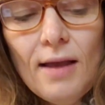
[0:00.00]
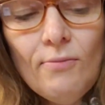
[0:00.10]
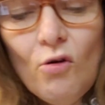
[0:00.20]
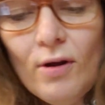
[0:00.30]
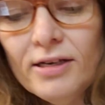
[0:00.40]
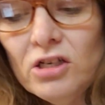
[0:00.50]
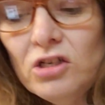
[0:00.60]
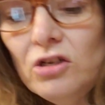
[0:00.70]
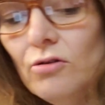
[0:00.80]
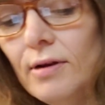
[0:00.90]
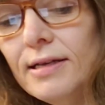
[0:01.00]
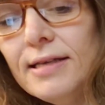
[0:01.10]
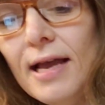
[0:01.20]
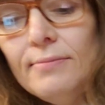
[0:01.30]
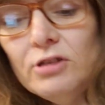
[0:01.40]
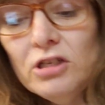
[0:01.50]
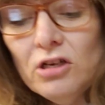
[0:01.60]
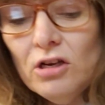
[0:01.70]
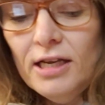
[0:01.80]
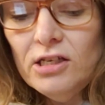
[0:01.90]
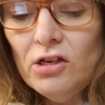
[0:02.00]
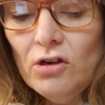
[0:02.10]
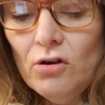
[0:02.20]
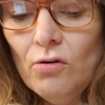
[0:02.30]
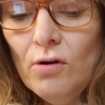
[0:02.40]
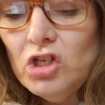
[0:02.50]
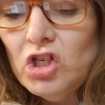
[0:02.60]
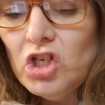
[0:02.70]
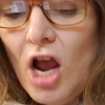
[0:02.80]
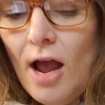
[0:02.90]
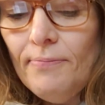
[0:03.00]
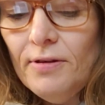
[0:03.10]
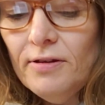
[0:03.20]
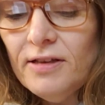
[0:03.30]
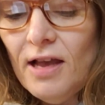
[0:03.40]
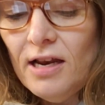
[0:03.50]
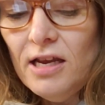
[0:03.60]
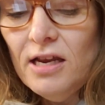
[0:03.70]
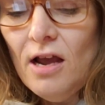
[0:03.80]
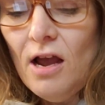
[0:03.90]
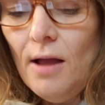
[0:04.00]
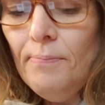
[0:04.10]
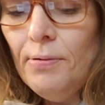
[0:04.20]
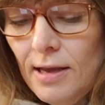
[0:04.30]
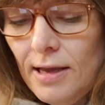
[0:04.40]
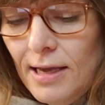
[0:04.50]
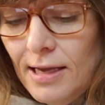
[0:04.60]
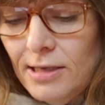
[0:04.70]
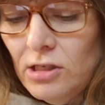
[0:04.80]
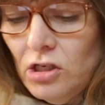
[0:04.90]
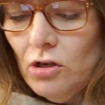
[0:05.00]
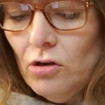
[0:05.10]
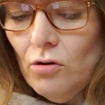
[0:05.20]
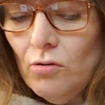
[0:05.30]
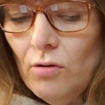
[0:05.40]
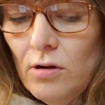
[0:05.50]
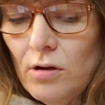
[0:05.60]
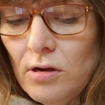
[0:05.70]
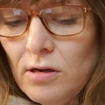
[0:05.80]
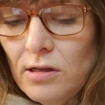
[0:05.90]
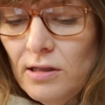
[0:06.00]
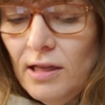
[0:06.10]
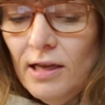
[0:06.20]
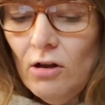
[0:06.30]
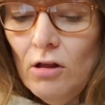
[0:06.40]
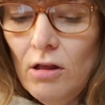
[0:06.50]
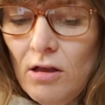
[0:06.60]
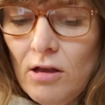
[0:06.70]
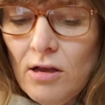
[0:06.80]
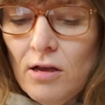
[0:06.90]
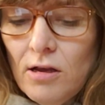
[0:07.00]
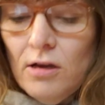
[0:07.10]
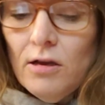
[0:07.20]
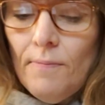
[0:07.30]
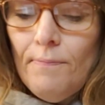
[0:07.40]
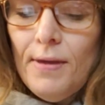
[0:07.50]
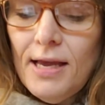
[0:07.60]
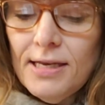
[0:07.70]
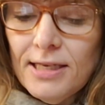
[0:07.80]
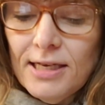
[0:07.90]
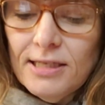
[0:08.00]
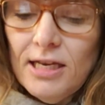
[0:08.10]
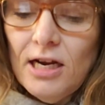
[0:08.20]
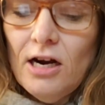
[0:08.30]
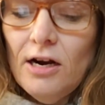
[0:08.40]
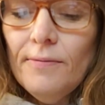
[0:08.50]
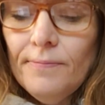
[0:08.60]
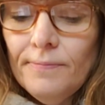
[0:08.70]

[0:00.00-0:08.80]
I'm going to do is I'm just going to chop this onion up into little pieces here.